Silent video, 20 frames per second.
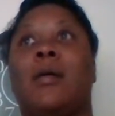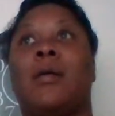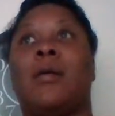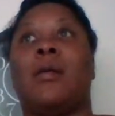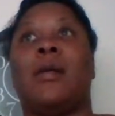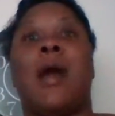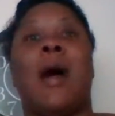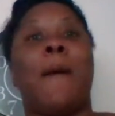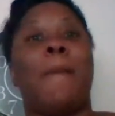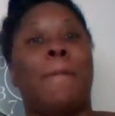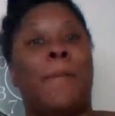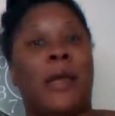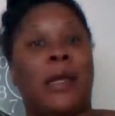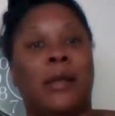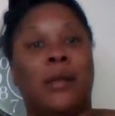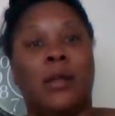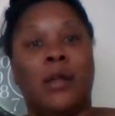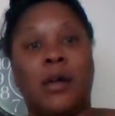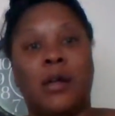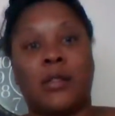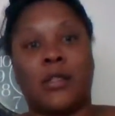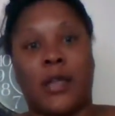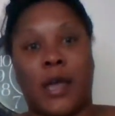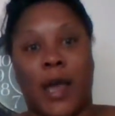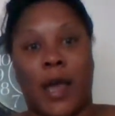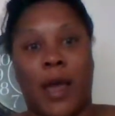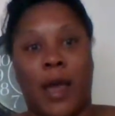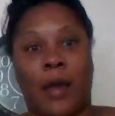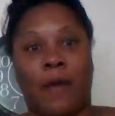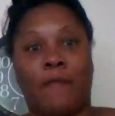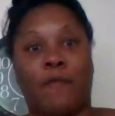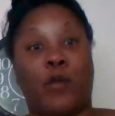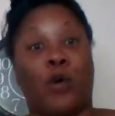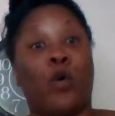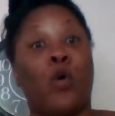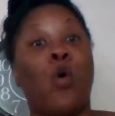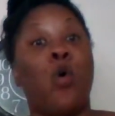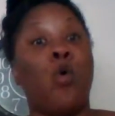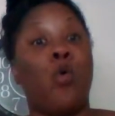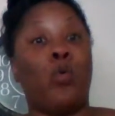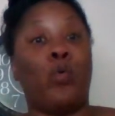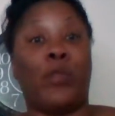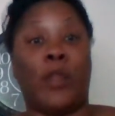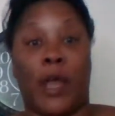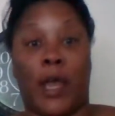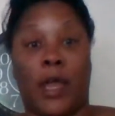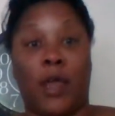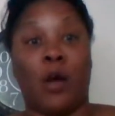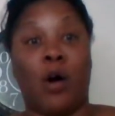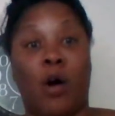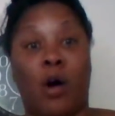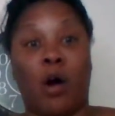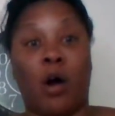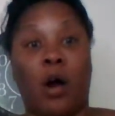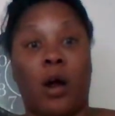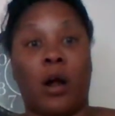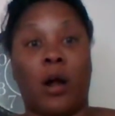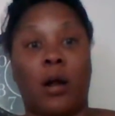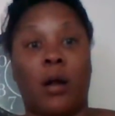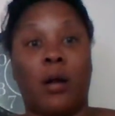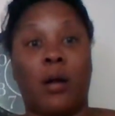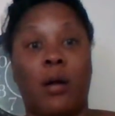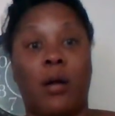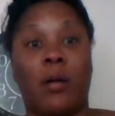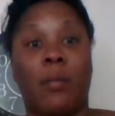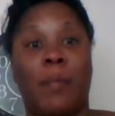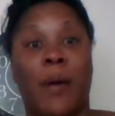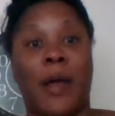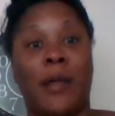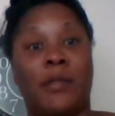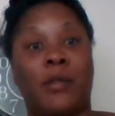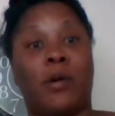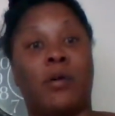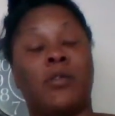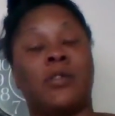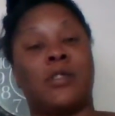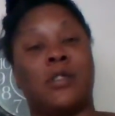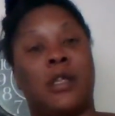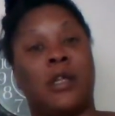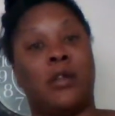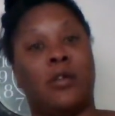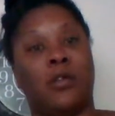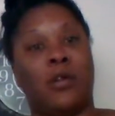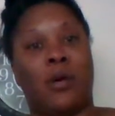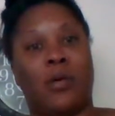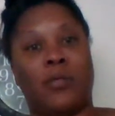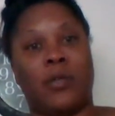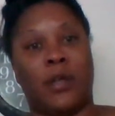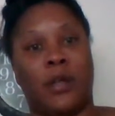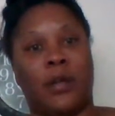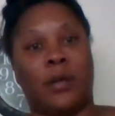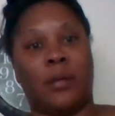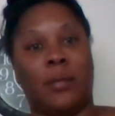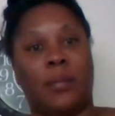not be looked at for who they are by those that know them.